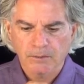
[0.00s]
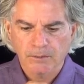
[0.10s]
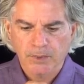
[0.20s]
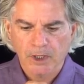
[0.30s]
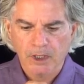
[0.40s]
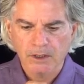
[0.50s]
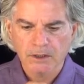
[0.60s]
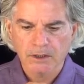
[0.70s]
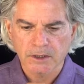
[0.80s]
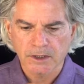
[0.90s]

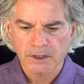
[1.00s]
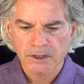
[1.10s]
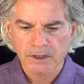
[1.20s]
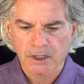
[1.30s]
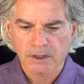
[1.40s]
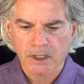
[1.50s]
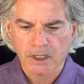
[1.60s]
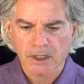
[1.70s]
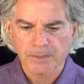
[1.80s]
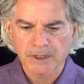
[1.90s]
Pause this and
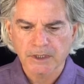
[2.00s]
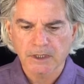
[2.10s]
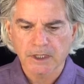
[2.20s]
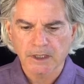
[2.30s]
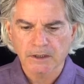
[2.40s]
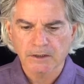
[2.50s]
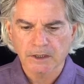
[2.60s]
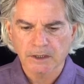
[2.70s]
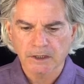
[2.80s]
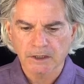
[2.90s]
copy down
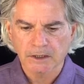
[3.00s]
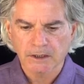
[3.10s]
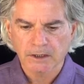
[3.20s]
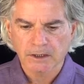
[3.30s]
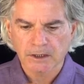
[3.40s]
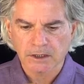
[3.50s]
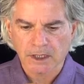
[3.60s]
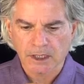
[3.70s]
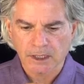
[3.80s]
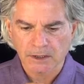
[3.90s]
the
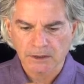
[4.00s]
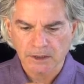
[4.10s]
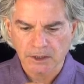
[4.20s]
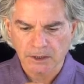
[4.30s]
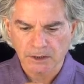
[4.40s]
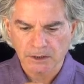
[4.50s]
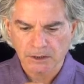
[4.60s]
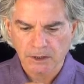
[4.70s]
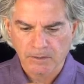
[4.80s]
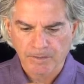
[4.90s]
style
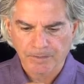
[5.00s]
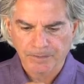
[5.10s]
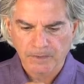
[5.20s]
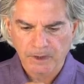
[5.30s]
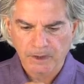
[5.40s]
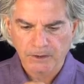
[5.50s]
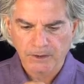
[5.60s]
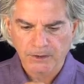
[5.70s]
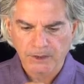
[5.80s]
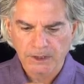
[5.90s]
here at
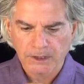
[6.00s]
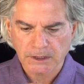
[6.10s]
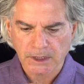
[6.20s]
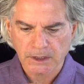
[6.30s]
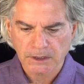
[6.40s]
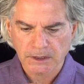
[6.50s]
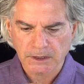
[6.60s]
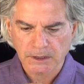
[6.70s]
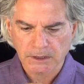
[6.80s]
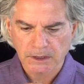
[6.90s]
your
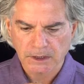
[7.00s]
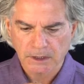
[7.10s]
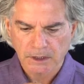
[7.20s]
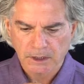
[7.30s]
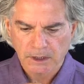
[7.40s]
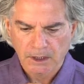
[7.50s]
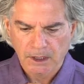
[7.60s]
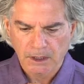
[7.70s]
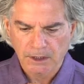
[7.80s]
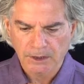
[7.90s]
CSS.
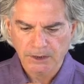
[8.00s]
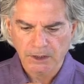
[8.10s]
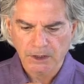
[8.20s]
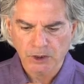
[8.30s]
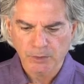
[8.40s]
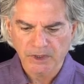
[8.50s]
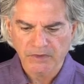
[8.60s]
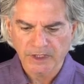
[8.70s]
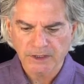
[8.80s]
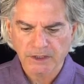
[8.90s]
And here's a little bit of
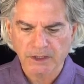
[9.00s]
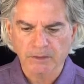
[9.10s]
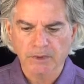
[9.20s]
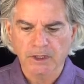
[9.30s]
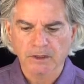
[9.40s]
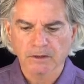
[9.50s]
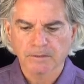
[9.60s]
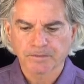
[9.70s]
HTML.